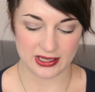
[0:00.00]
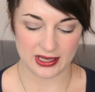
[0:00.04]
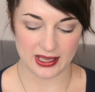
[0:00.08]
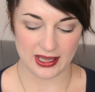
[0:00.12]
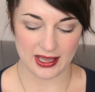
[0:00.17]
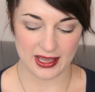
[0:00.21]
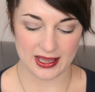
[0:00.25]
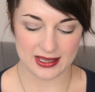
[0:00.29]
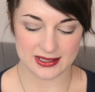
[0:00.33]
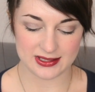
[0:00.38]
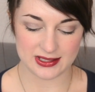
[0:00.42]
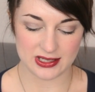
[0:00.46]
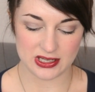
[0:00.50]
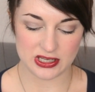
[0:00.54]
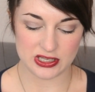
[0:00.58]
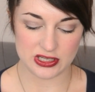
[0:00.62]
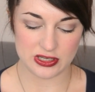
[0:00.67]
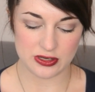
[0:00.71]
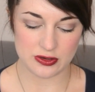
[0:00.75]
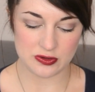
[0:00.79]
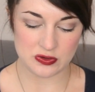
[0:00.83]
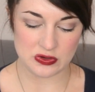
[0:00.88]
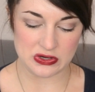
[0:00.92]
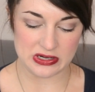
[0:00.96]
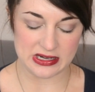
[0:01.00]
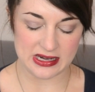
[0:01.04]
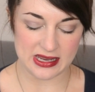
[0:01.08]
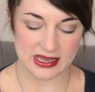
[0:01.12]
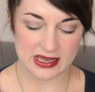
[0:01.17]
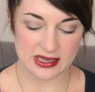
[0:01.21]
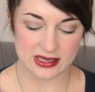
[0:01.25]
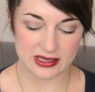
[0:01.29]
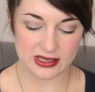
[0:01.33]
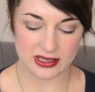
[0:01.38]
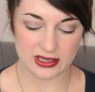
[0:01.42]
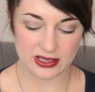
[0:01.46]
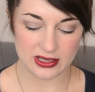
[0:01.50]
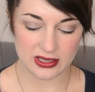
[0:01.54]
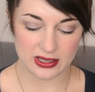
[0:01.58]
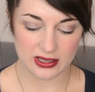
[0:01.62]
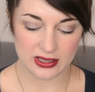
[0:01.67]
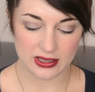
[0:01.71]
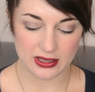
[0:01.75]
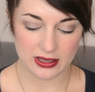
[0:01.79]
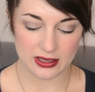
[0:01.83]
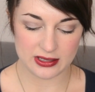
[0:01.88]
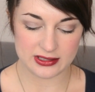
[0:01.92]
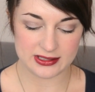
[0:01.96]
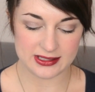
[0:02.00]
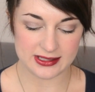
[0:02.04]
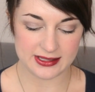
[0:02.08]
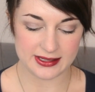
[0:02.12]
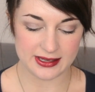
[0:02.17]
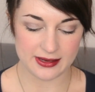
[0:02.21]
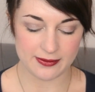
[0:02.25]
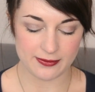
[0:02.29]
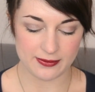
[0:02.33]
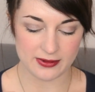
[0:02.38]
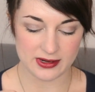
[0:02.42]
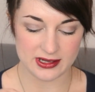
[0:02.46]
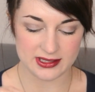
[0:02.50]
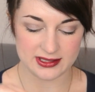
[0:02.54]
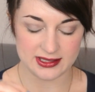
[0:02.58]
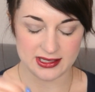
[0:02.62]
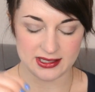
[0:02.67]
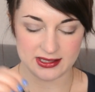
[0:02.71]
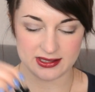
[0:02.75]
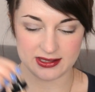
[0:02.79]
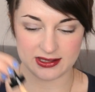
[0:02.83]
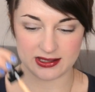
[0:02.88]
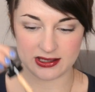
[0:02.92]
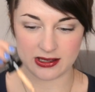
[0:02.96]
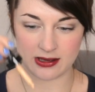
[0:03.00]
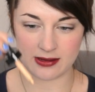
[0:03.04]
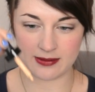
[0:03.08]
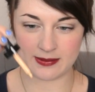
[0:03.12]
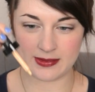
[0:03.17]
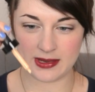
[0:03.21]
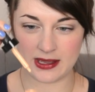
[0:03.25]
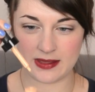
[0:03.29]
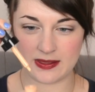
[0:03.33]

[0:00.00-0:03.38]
It has a unique delivery system